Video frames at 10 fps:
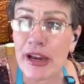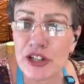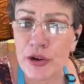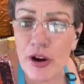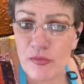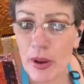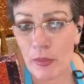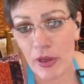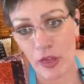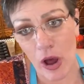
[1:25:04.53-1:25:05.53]
a picture of me
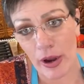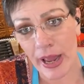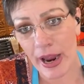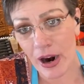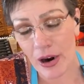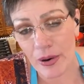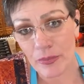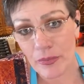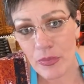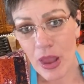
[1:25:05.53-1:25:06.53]
with long hair.
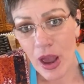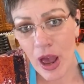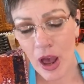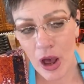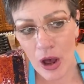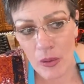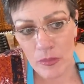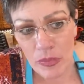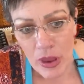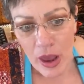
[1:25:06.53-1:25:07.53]

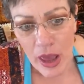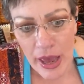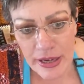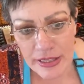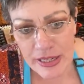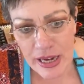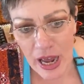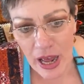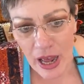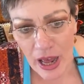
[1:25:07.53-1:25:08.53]
It's
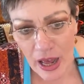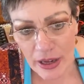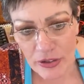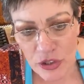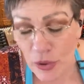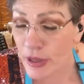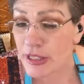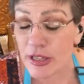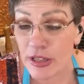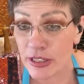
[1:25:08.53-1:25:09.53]
towards
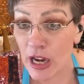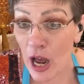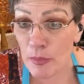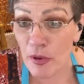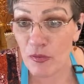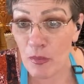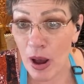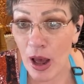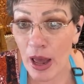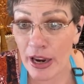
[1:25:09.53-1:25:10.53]
the top of
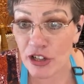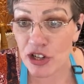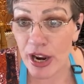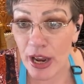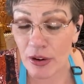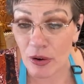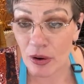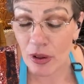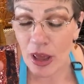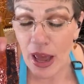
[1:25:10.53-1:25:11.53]
my
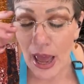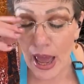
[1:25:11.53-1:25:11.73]
channel,